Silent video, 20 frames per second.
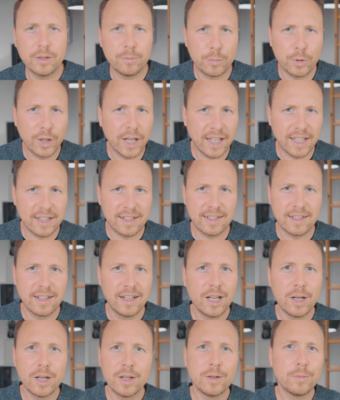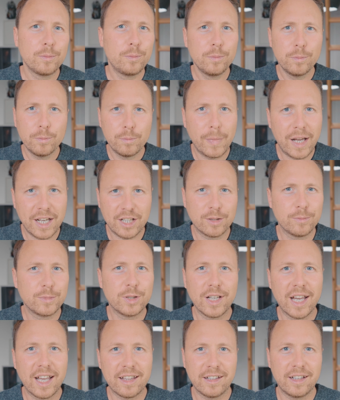bricks, mash them
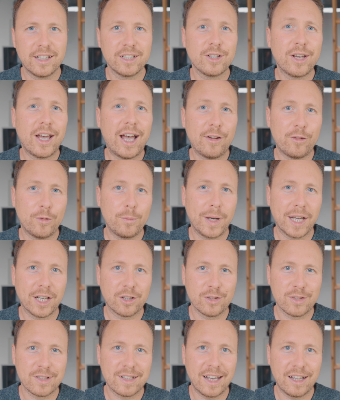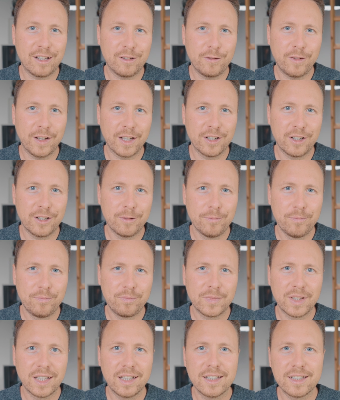together, and you have a Microscale figure.
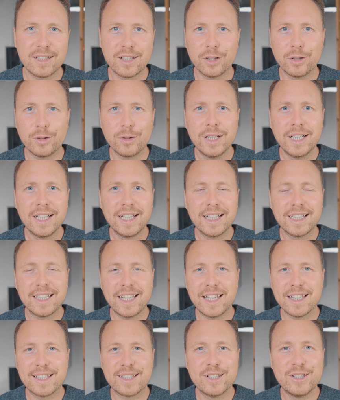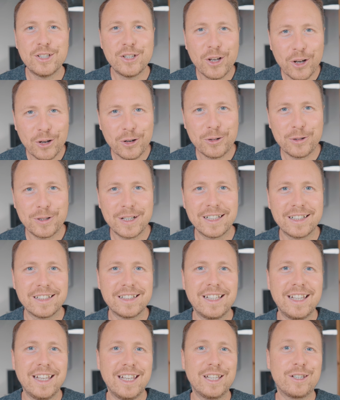So there's no real
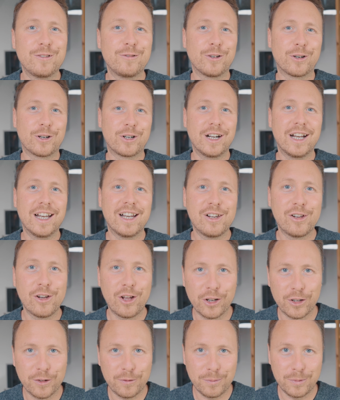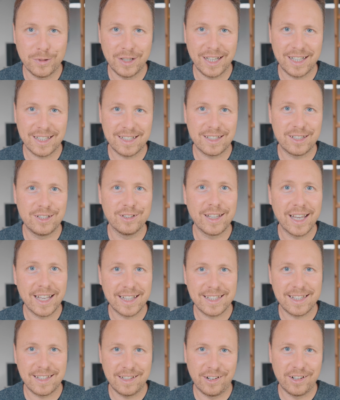need for a lot of bricks to get
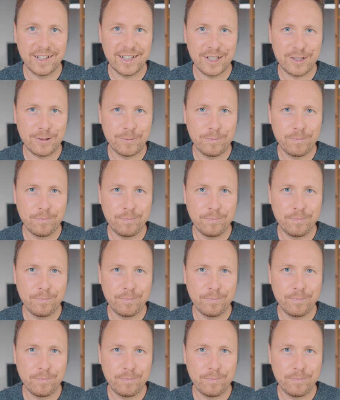started.